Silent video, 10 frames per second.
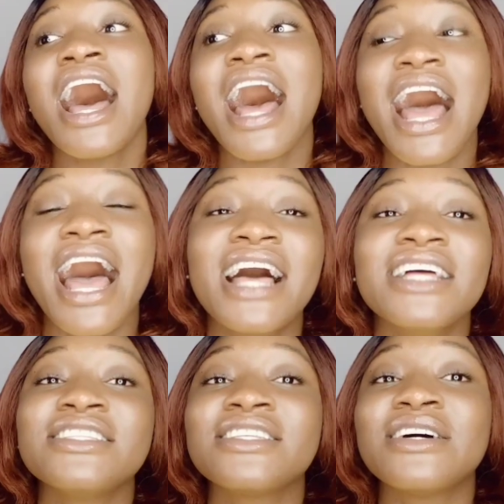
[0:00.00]

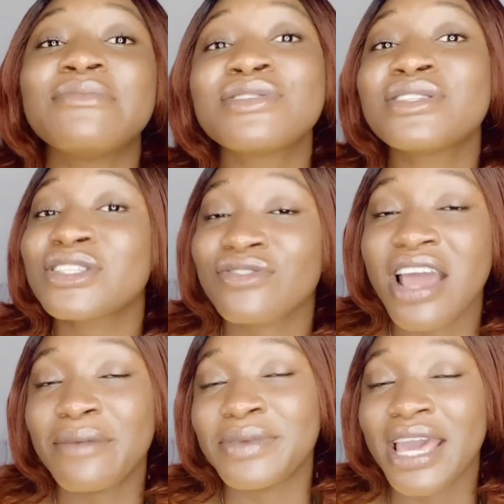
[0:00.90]
And
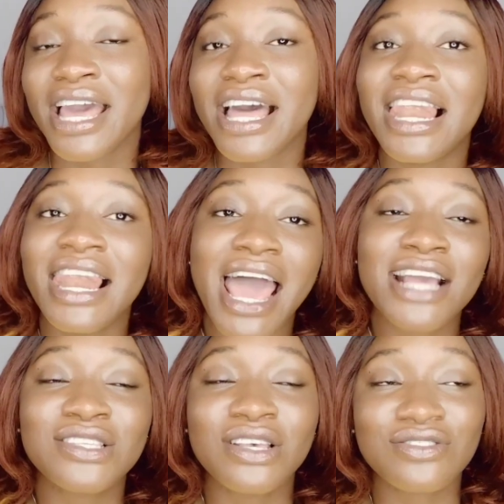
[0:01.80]
subscribe, yeah,
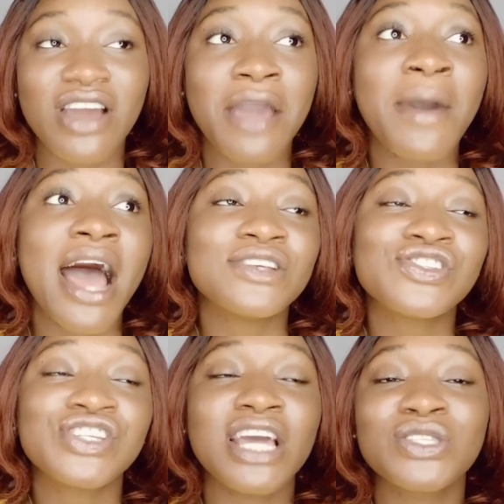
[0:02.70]
like, subscribe, and
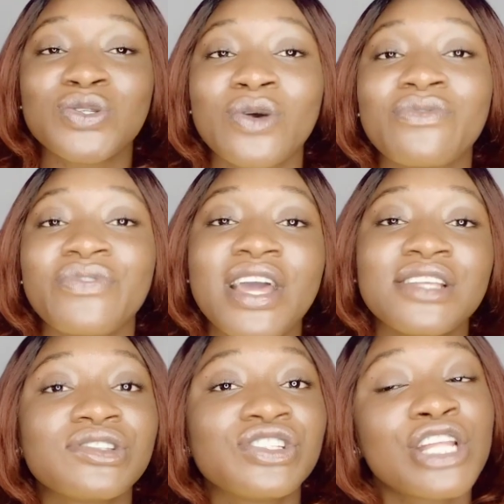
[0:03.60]
share to your
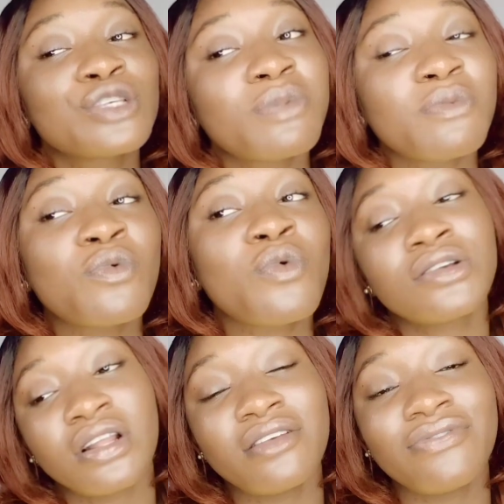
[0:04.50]
friends. Share to people who
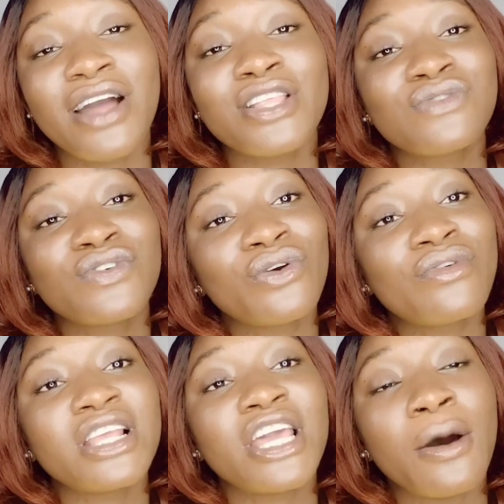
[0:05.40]
actually found this video
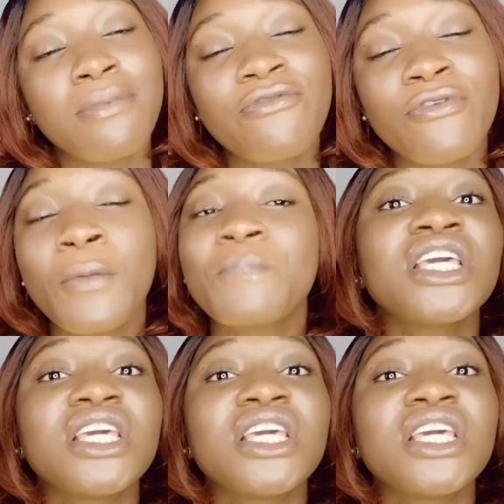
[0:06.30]
really helpful.